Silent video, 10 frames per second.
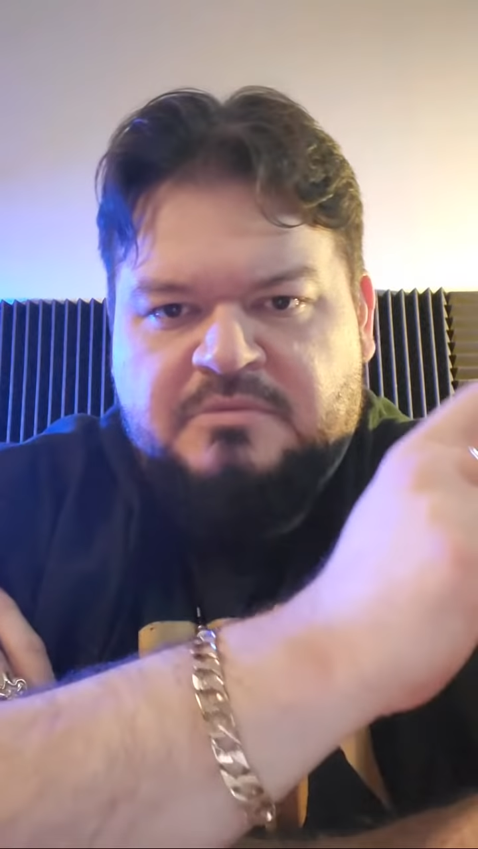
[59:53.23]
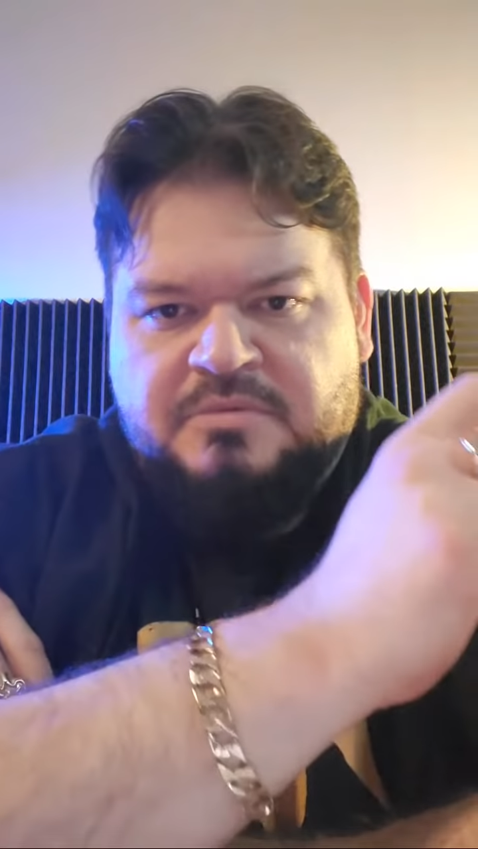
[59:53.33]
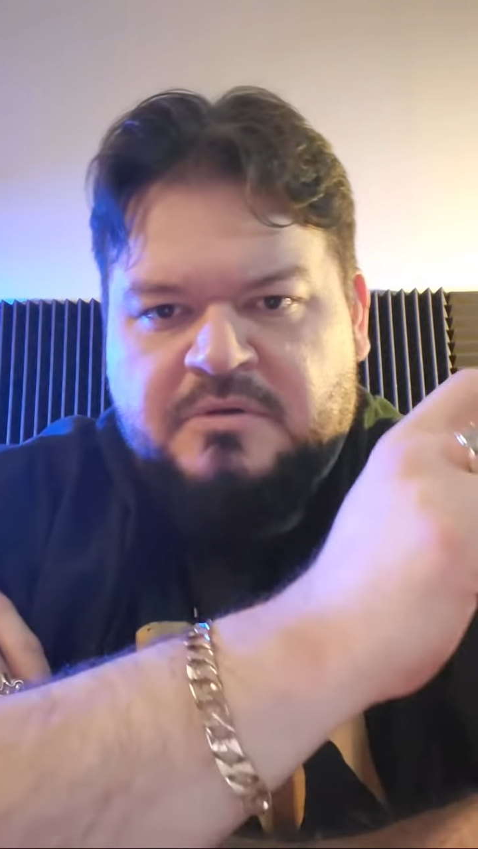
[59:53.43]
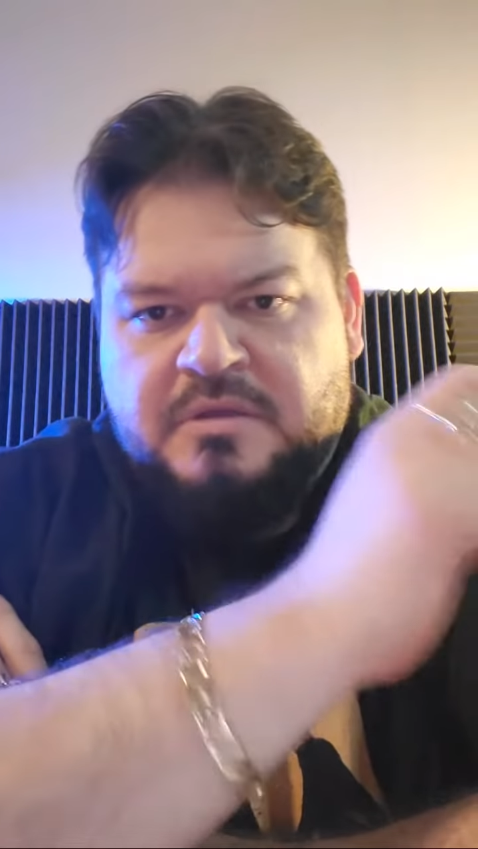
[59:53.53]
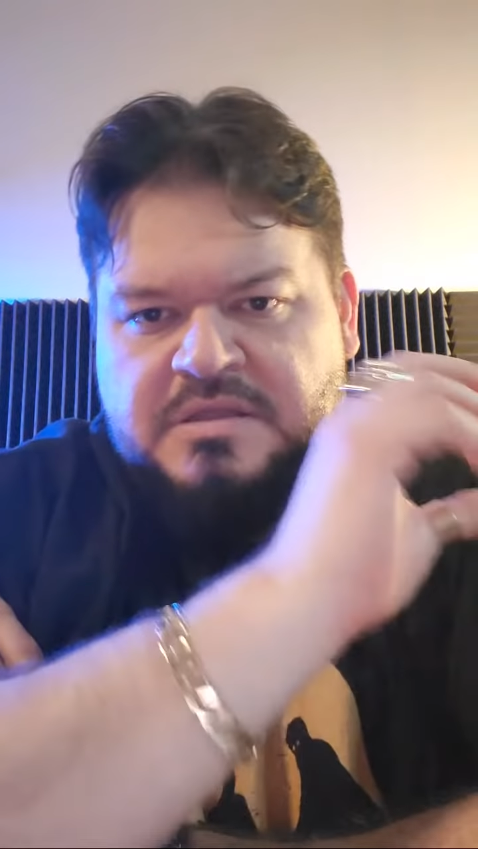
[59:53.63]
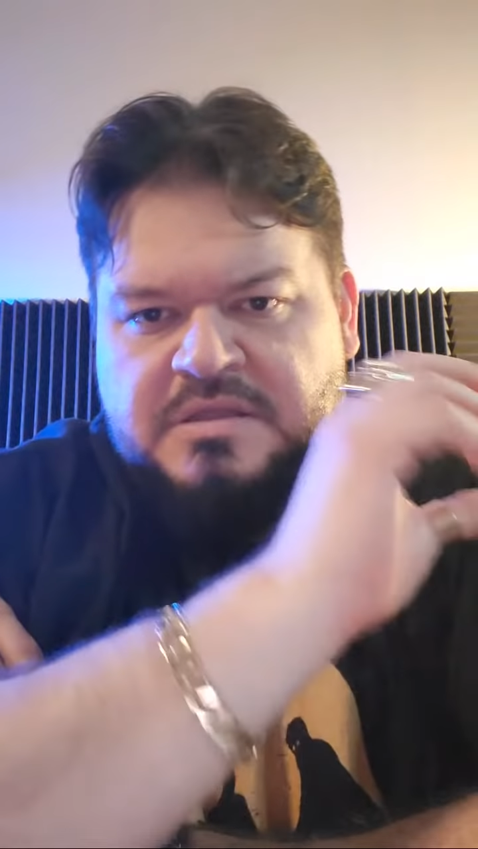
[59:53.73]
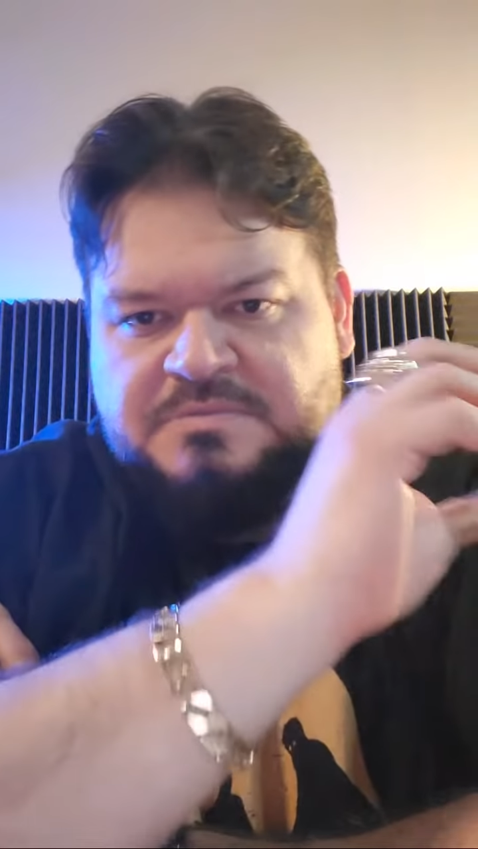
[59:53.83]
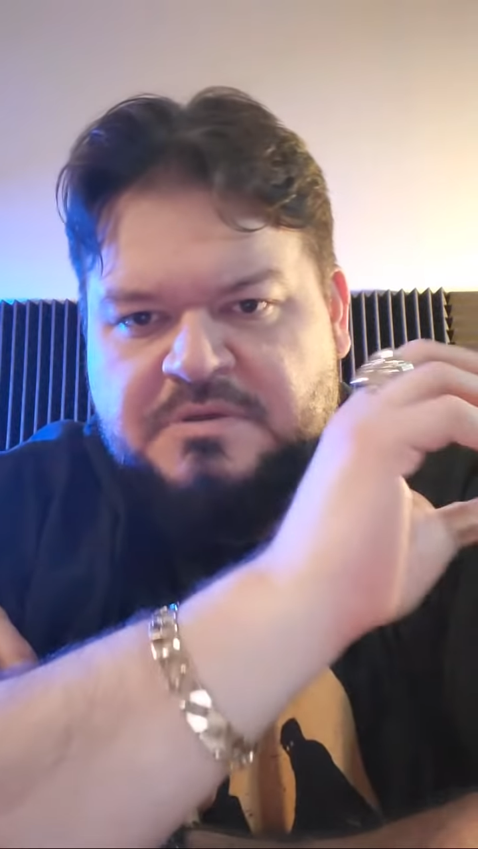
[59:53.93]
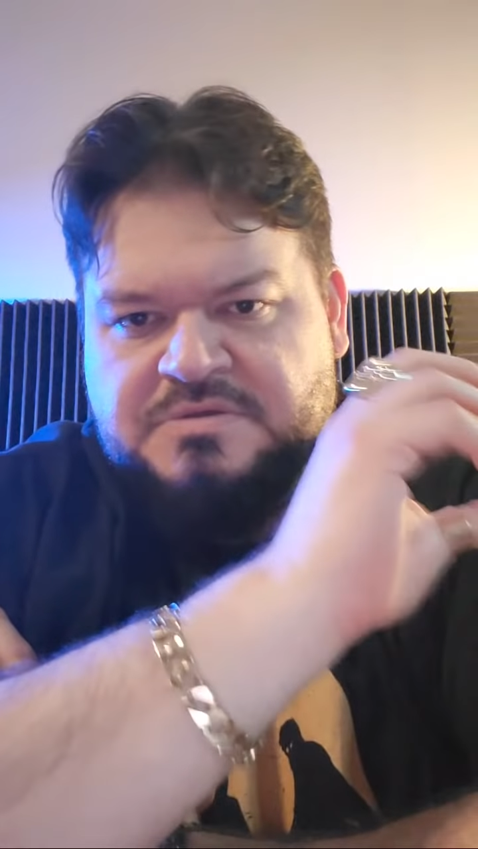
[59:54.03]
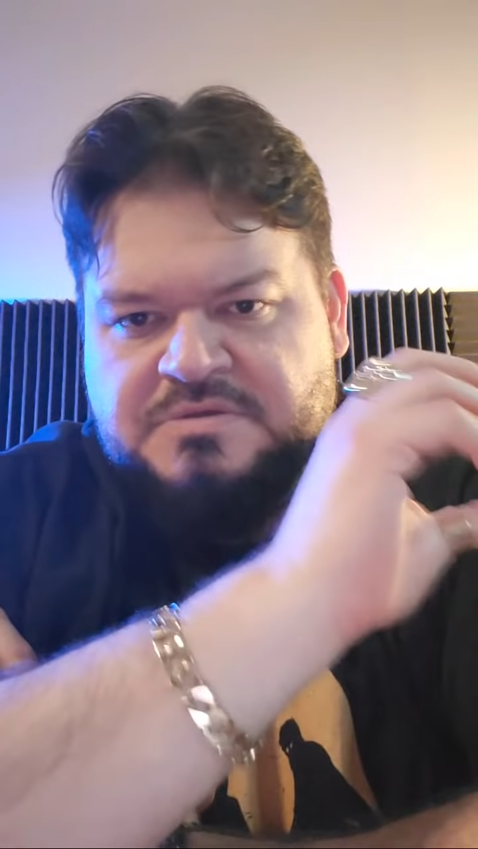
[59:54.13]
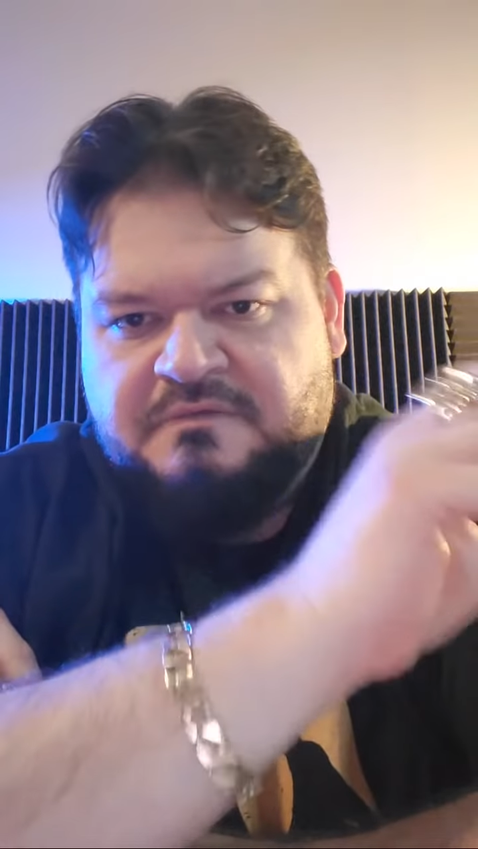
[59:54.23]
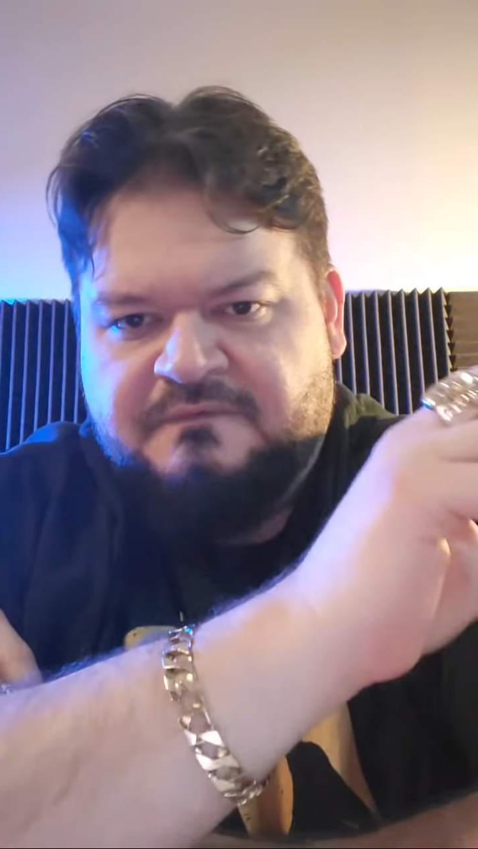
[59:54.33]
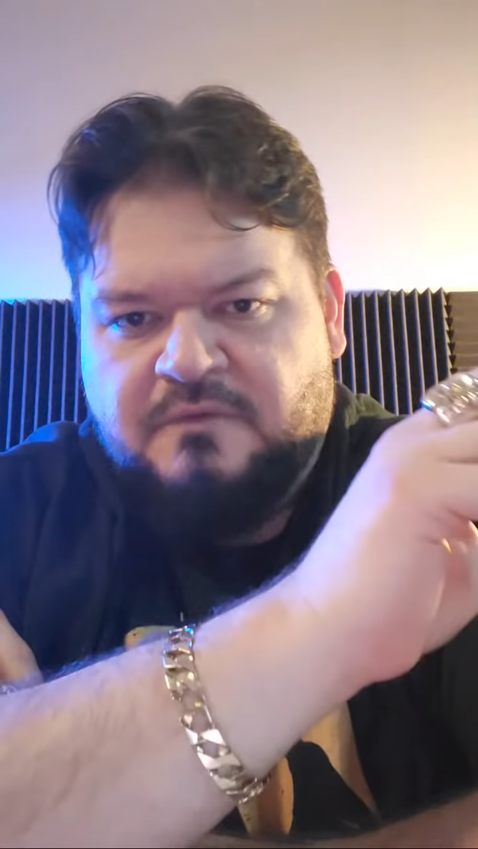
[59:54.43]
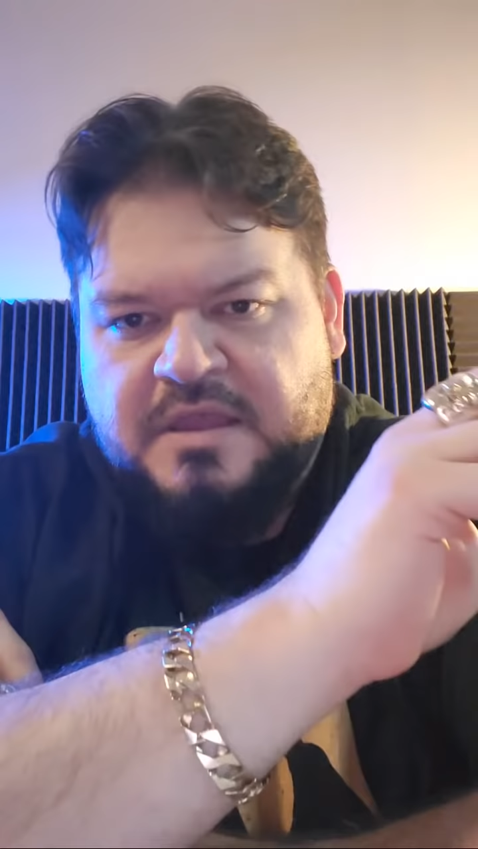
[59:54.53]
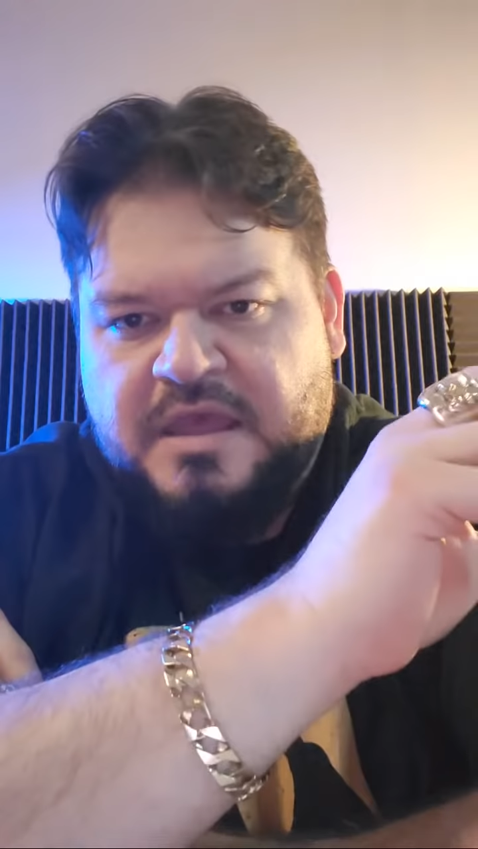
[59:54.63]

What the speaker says: bullet as opposed to a 40